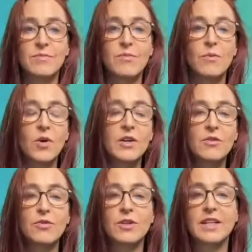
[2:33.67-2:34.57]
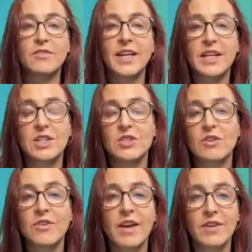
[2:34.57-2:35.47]
wonderful advantage
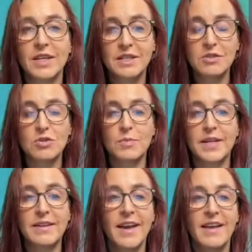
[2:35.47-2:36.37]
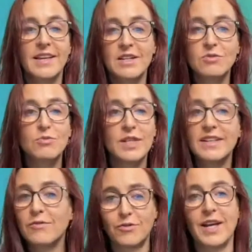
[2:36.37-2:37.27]
of having an instrument that is
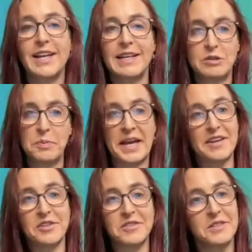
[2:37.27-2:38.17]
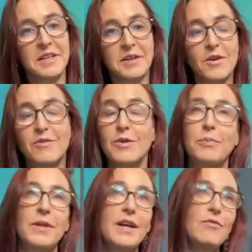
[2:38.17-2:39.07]
really friendly to patterns. You know, if you
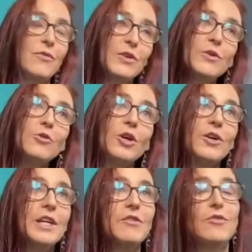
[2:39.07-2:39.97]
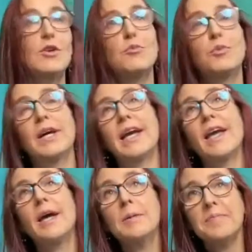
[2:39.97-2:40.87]
play flute, or if you
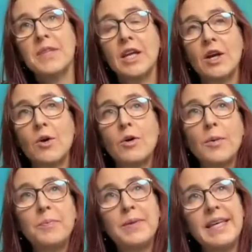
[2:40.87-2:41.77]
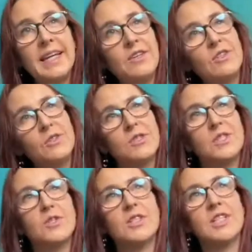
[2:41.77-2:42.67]
play, you know, piano to a
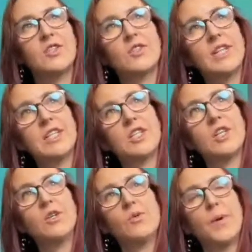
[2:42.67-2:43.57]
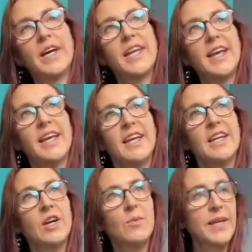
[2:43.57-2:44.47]
certain degree too, but, you
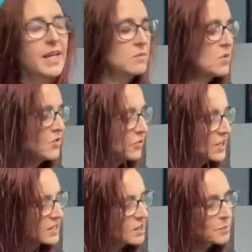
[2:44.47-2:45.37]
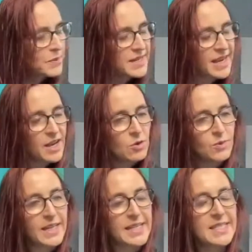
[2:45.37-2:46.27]
know, we can move things up and down.
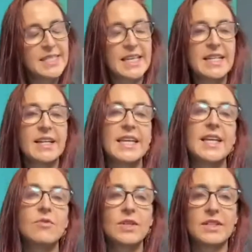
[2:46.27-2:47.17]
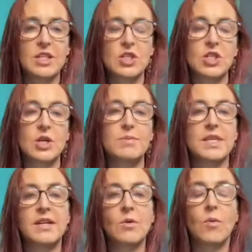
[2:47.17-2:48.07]
We can see key relationships
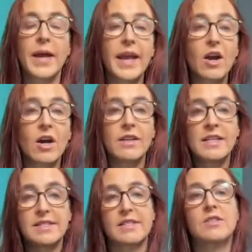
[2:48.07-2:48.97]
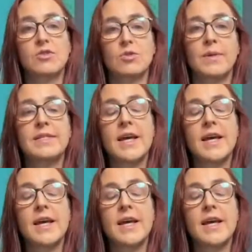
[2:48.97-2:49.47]
in a way on these instruments